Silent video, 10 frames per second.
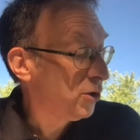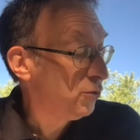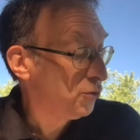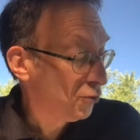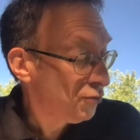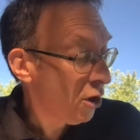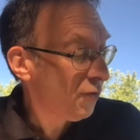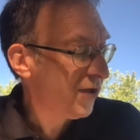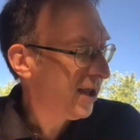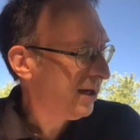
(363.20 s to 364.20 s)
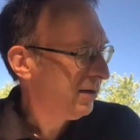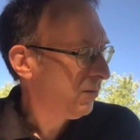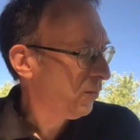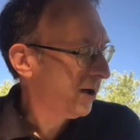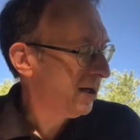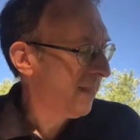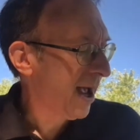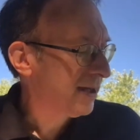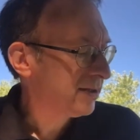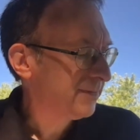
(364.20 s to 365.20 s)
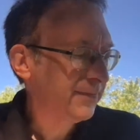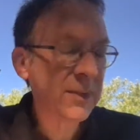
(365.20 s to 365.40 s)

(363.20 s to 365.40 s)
you do know then? William asked.